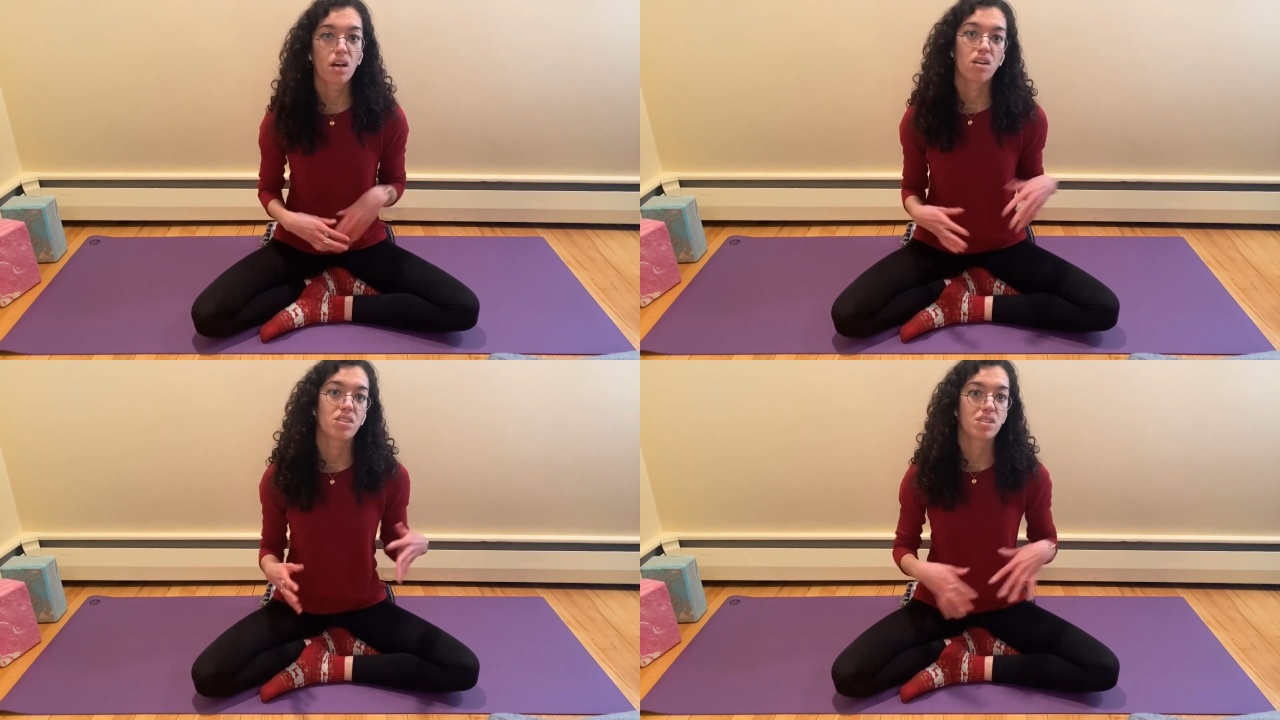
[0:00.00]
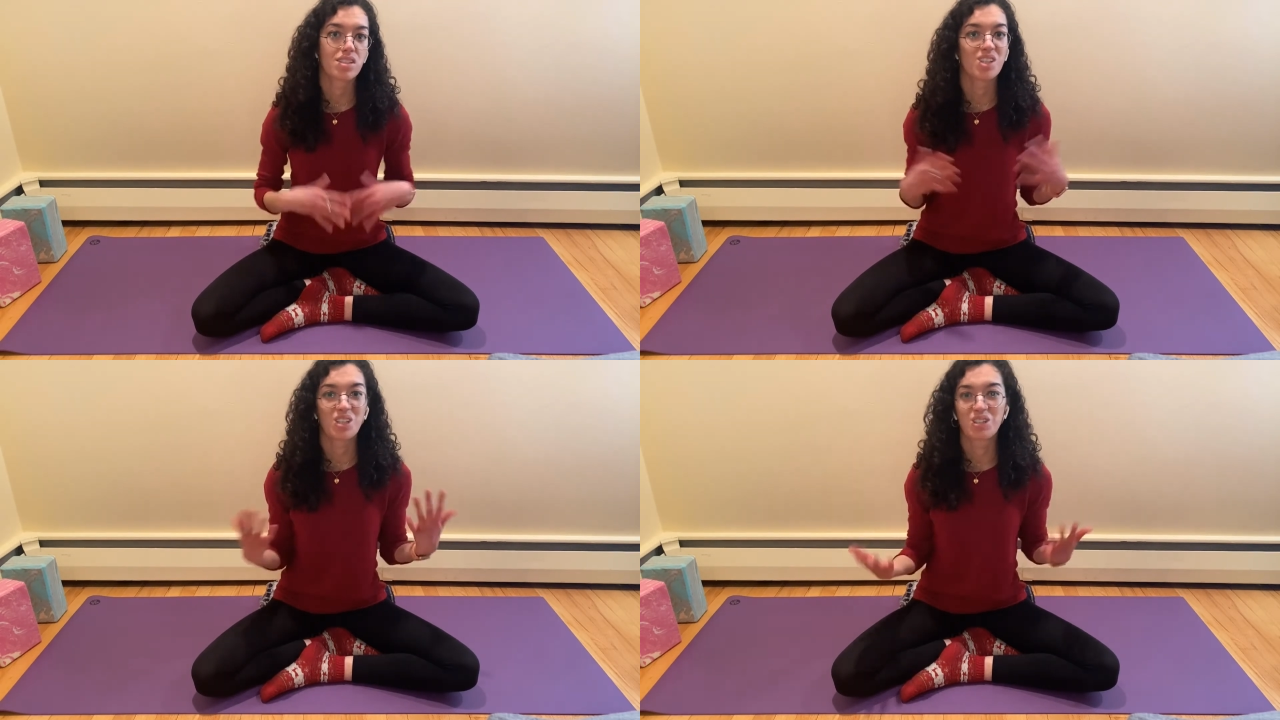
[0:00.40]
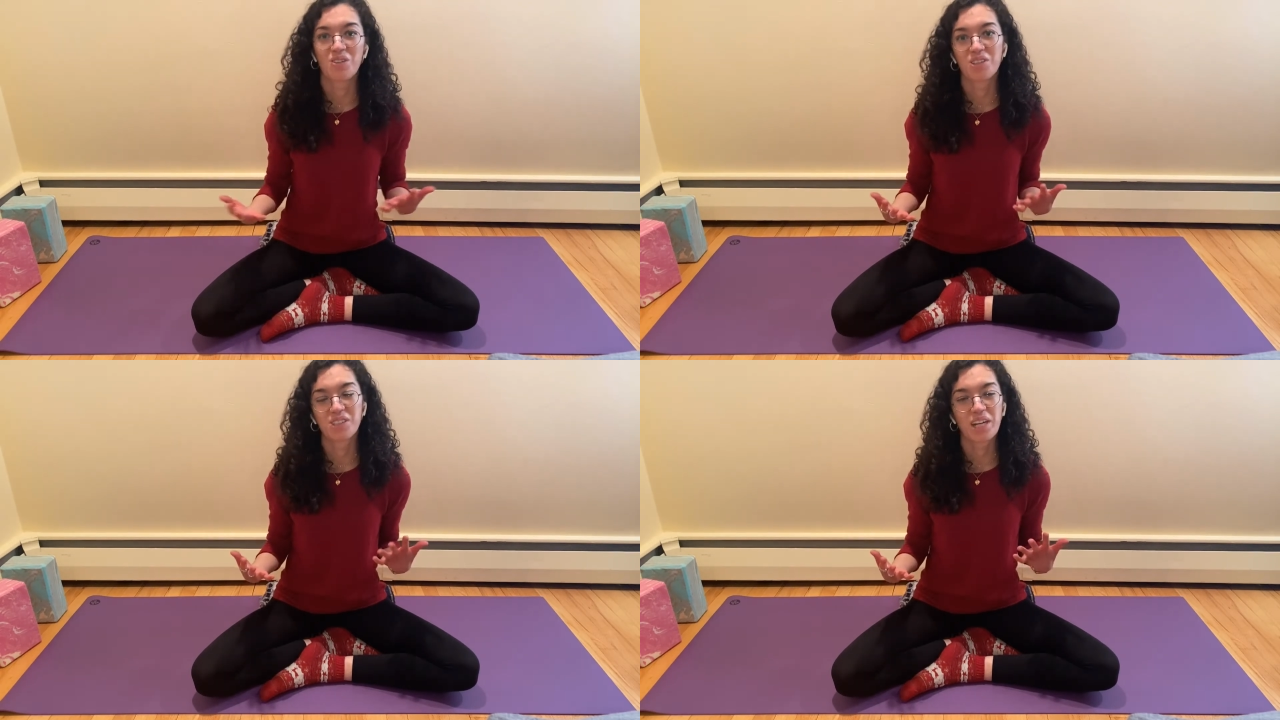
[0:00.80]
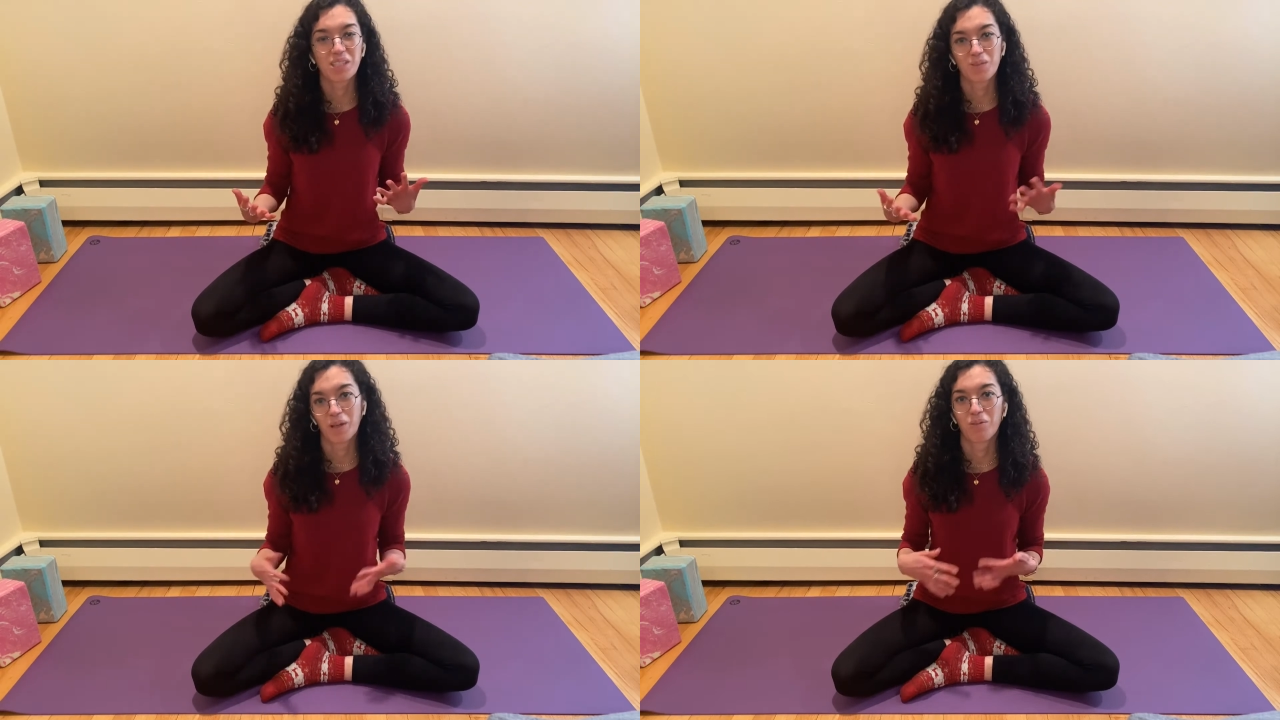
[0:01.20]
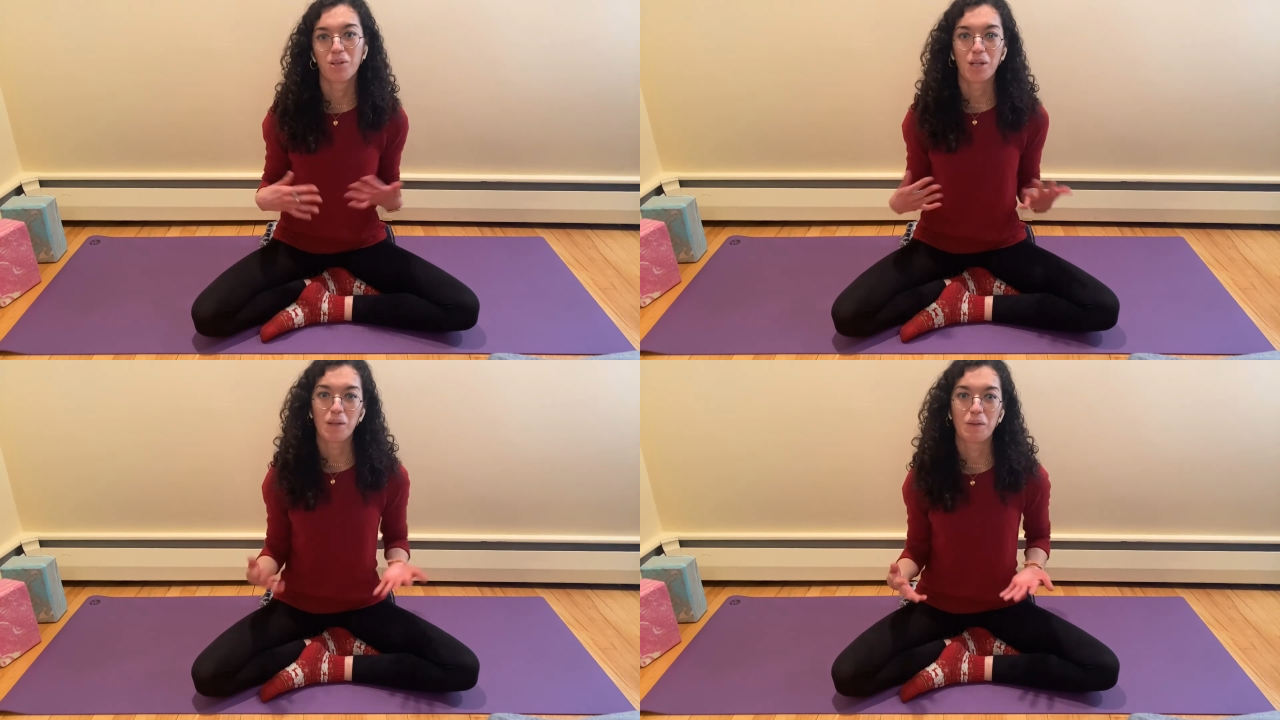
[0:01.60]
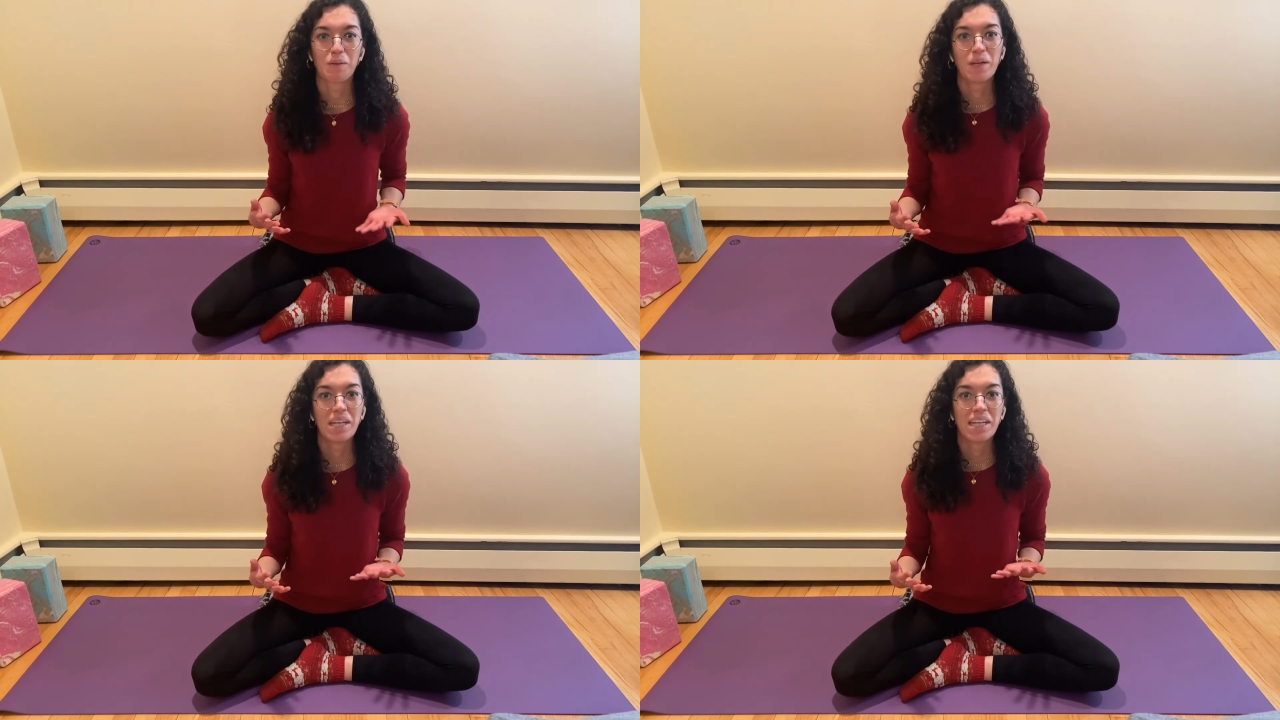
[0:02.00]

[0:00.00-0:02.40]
Obviously, you can do this class whenever you